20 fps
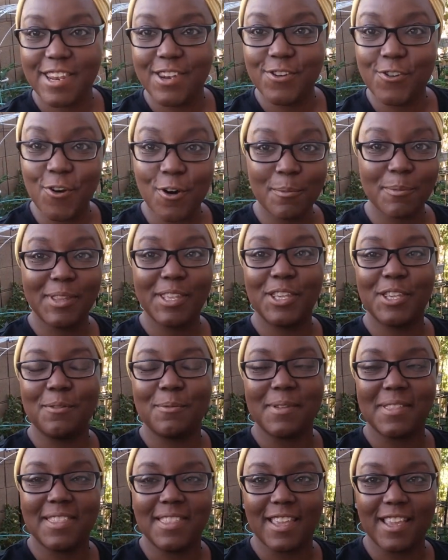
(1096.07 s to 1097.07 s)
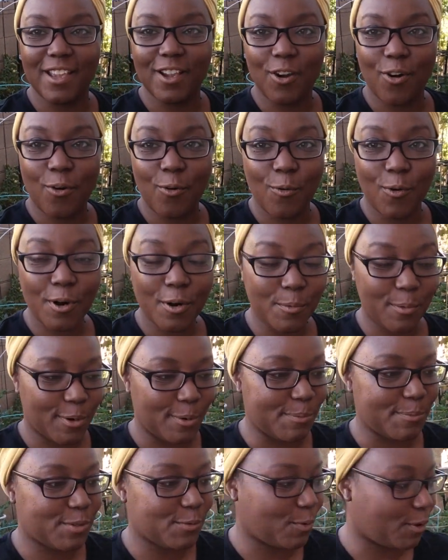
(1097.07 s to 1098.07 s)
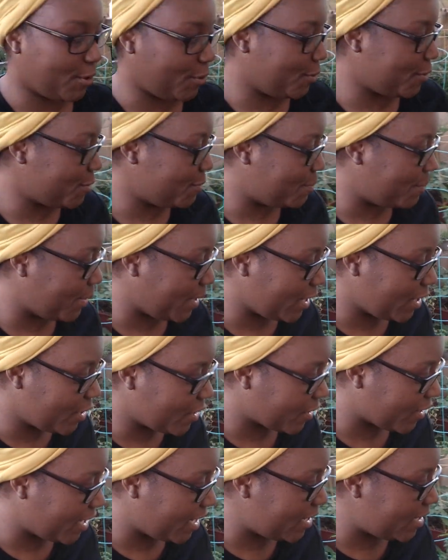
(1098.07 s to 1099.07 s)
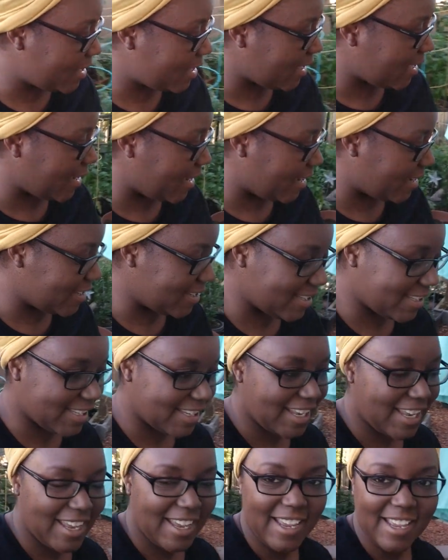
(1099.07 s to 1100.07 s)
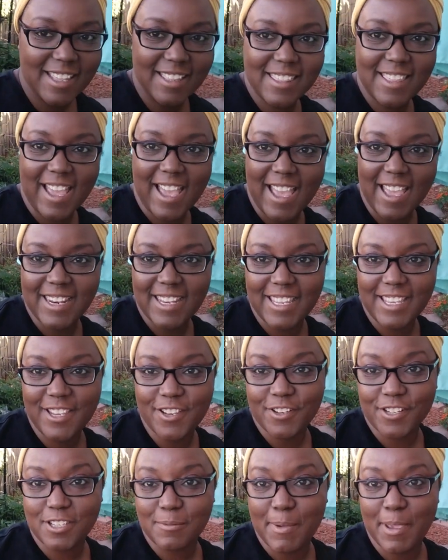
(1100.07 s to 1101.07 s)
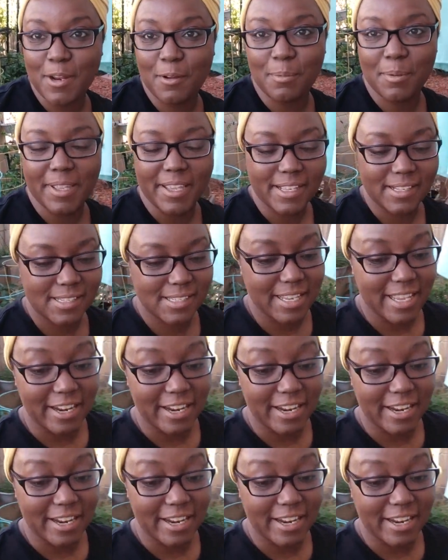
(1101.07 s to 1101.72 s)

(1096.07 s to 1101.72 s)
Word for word: Normally you would think hornworms are those big green things that eat your tomato plants.